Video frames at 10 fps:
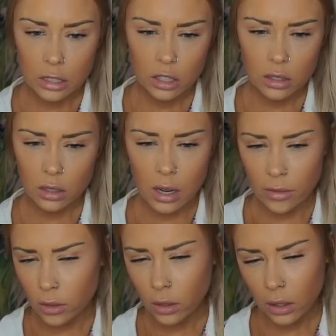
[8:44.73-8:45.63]
I just
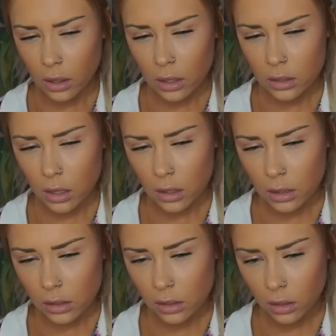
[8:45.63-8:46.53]
never really think
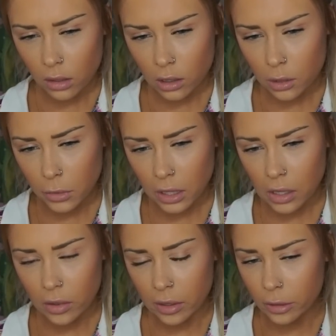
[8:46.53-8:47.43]
sunglasses look good on me
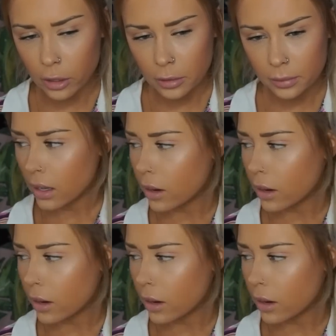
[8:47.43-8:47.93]
though. I don't know.